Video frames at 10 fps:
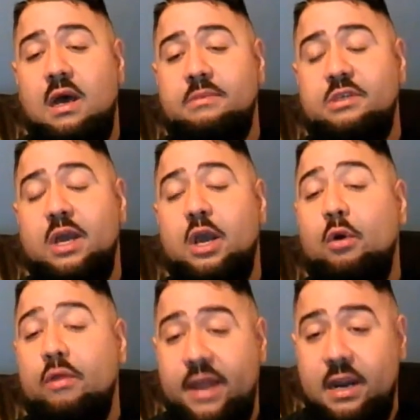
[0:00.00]
So I
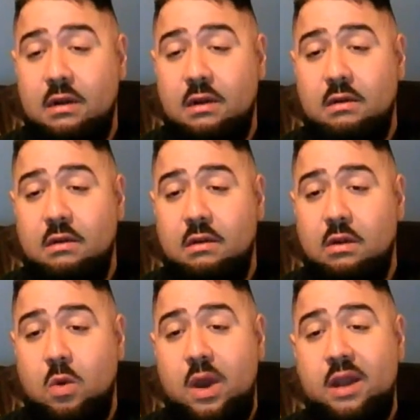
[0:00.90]
go there
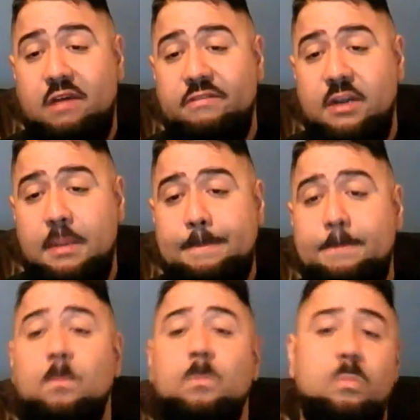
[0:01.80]
quite often
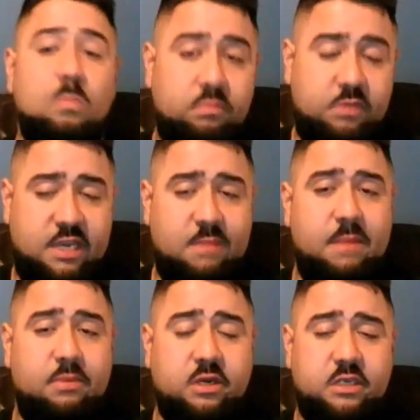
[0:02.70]
to get my
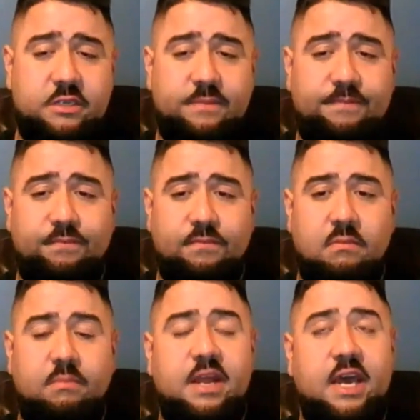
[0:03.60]
books,
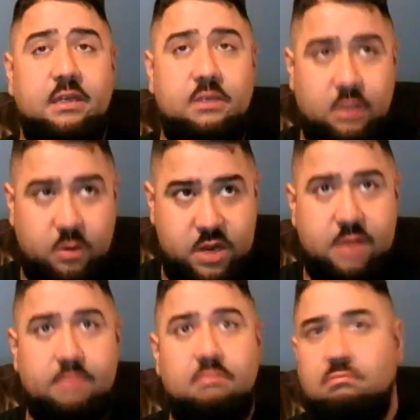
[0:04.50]
but I do end
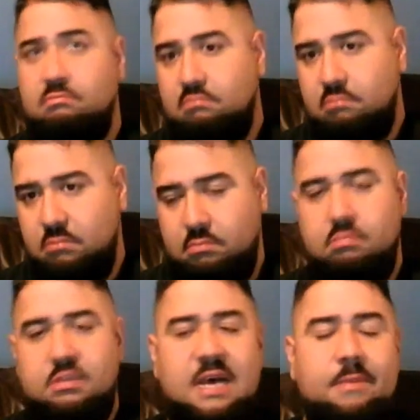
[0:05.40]
up
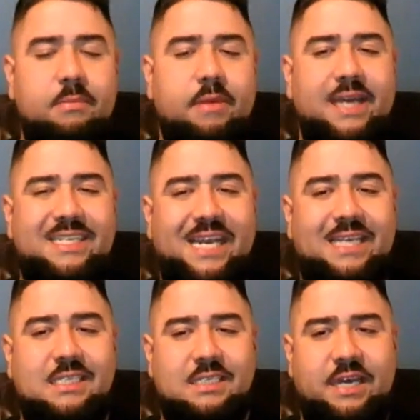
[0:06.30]
stopping by
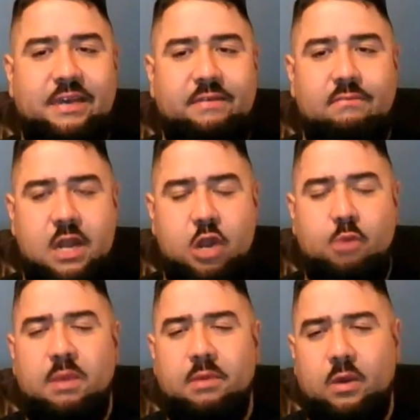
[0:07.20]
Tate's because I know
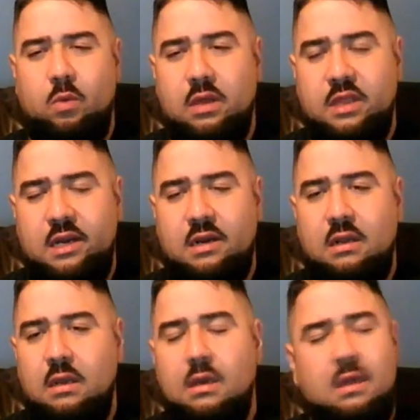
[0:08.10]
people that work there.
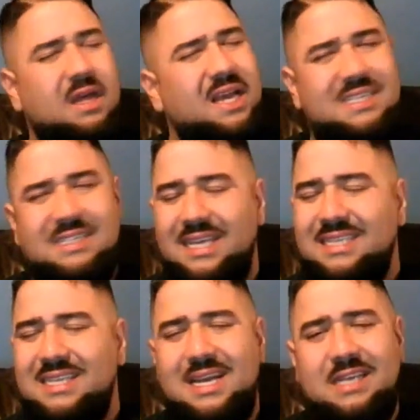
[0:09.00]
It's
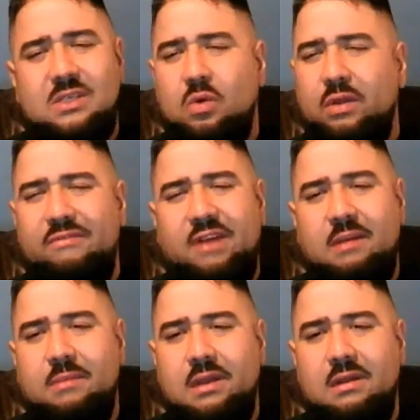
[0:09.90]
a nice, cool
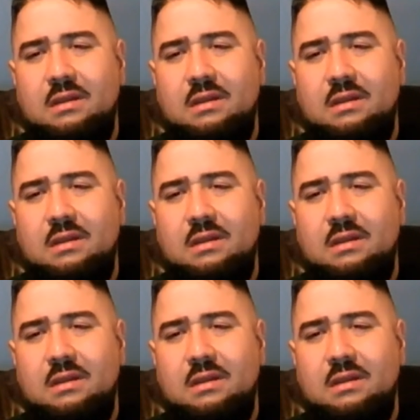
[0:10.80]
environment.